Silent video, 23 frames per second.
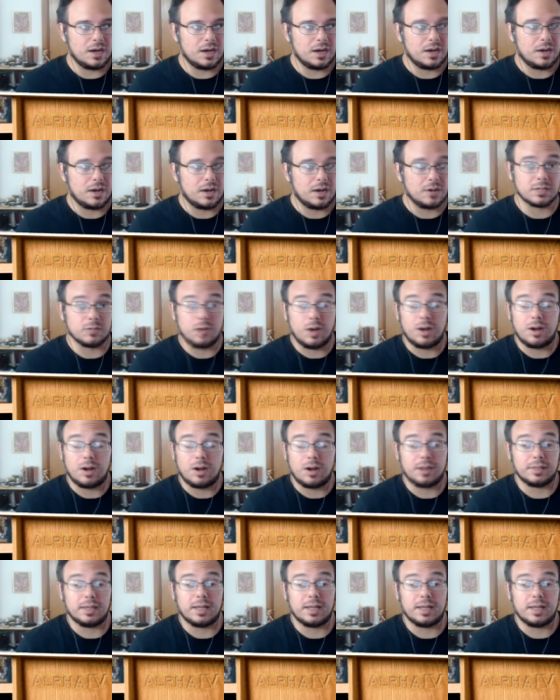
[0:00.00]
I was like, wow, I'm
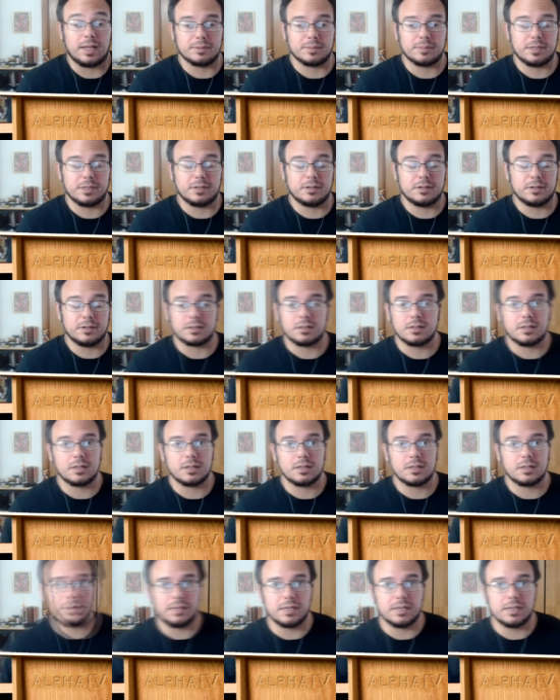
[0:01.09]
glad I'm an American. Like,
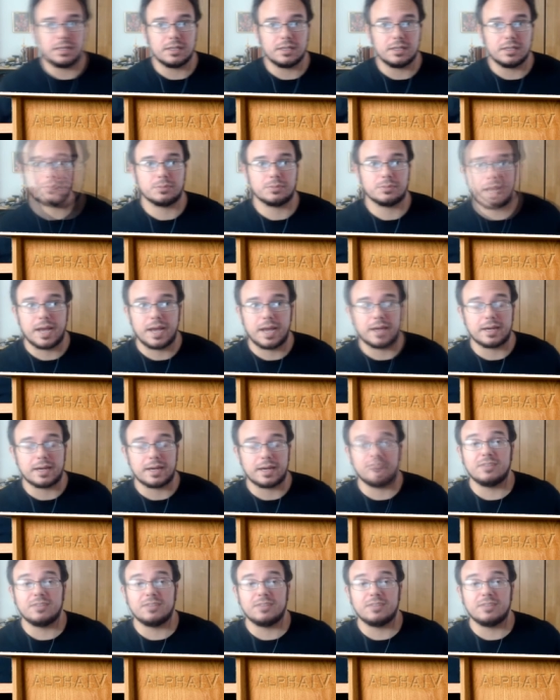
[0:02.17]
it looked bad, and
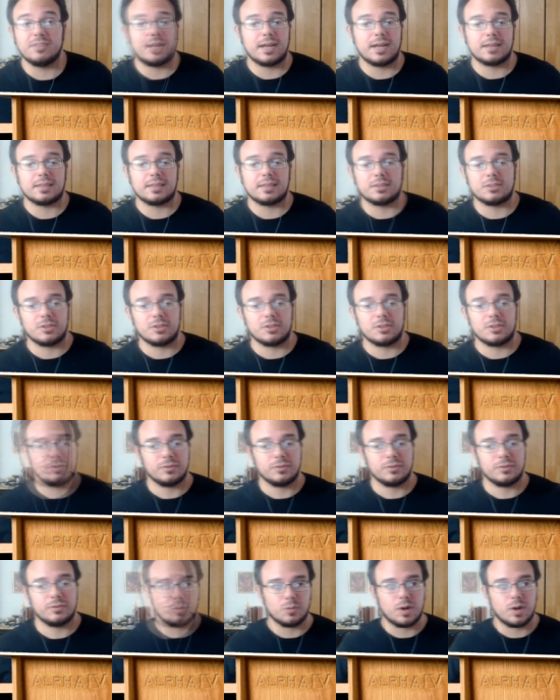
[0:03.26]
I've never had that thought before
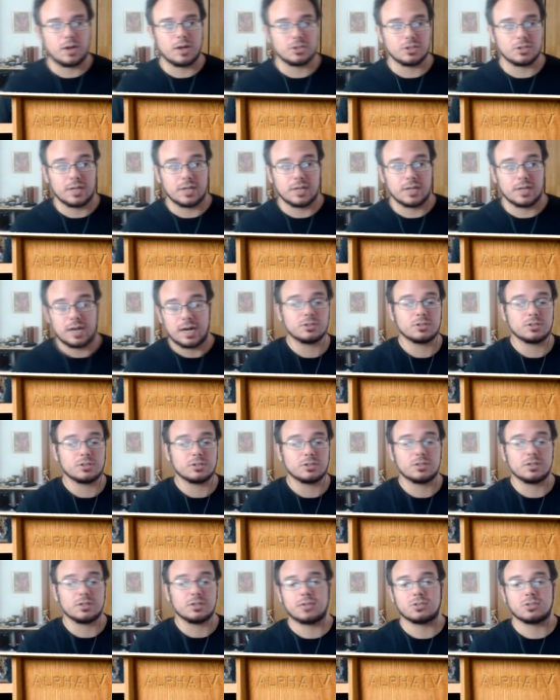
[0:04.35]
watching it. I always look at the
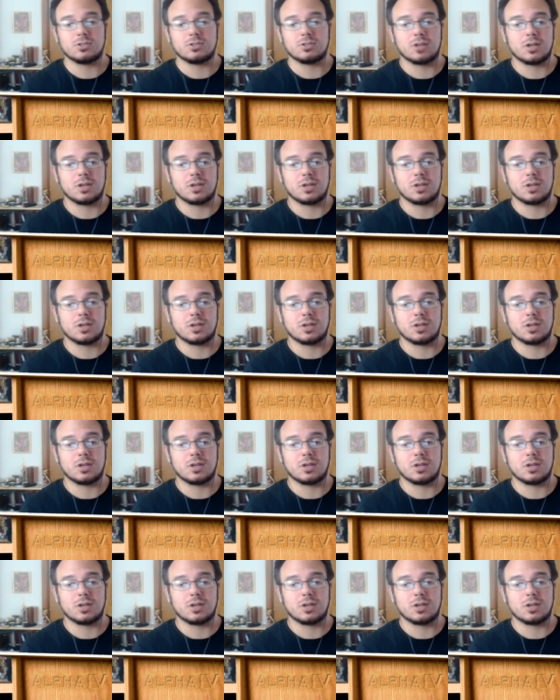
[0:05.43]
House of Commons, and I'm like,
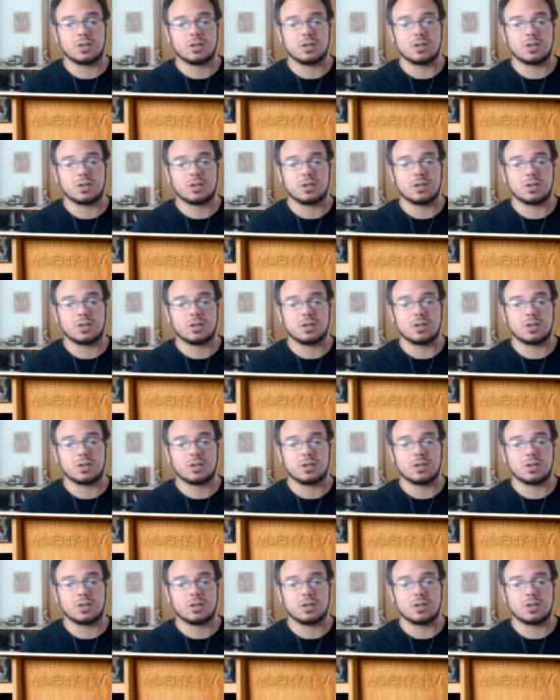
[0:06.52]
hey, it's cool that
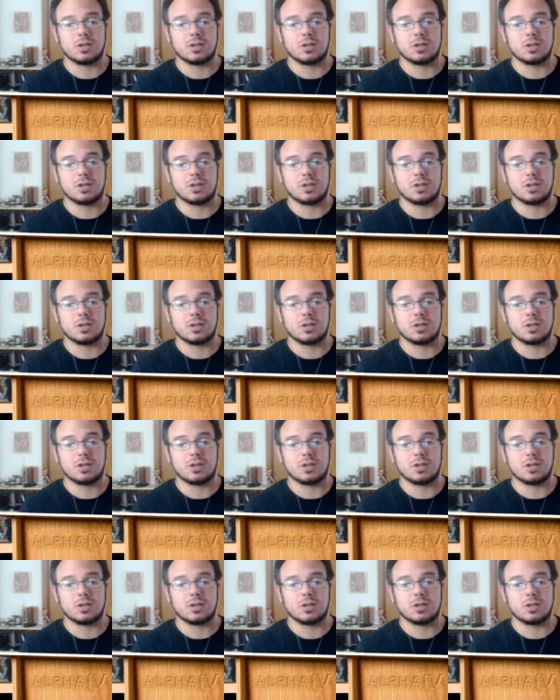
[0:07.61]
they actually
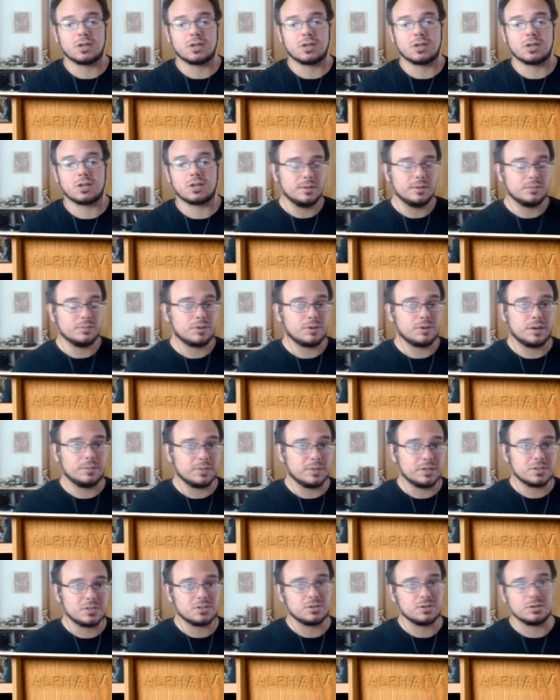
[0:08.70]
questioned the Prime
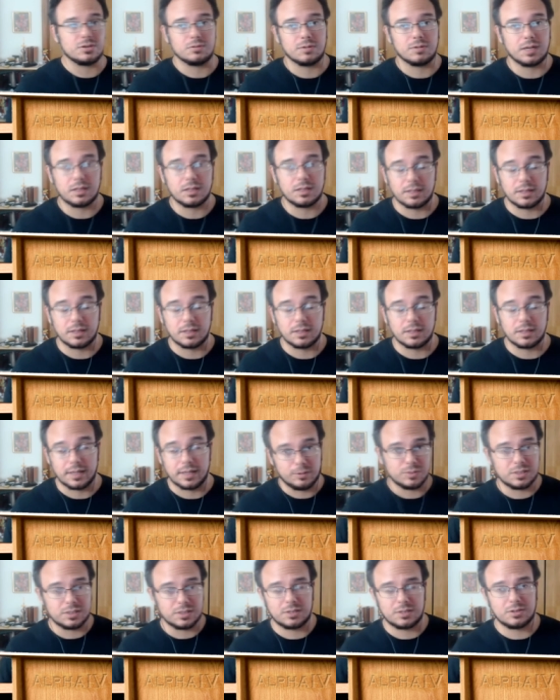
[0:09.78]
Minister directly. I wish we
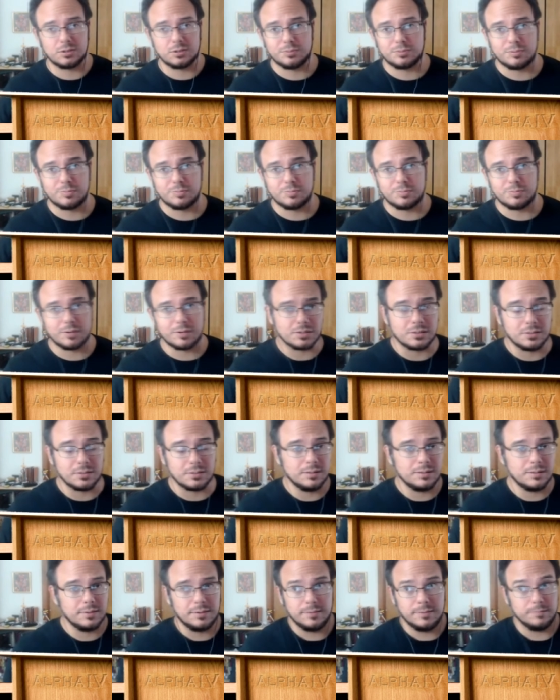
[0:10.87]
did that to the President.
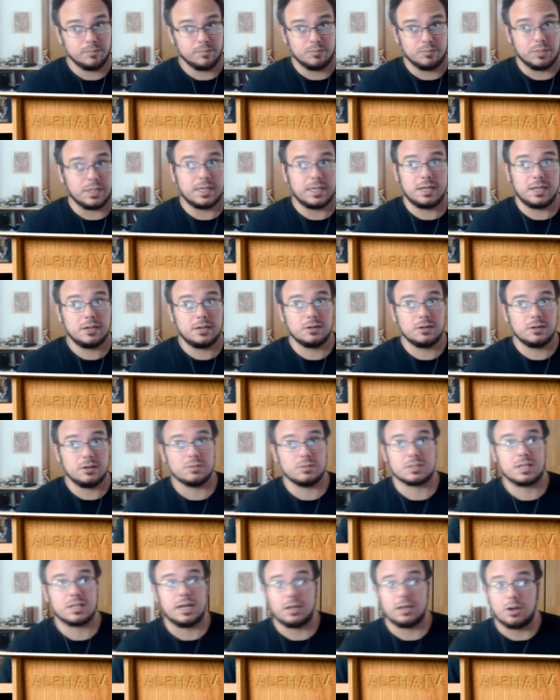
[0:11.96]
But here, it
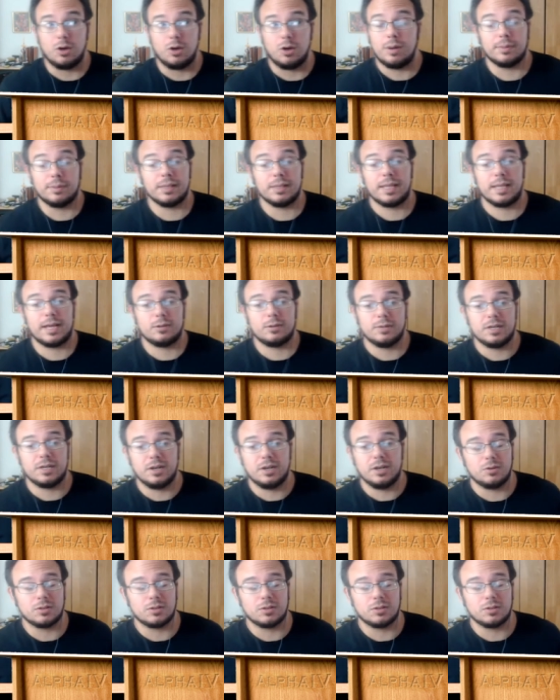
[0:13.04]
was like, oh, I'm glad we
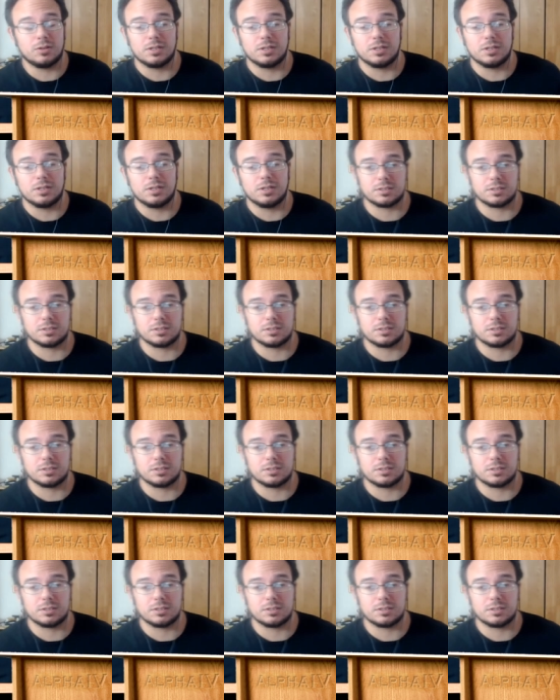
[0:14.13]
don't, because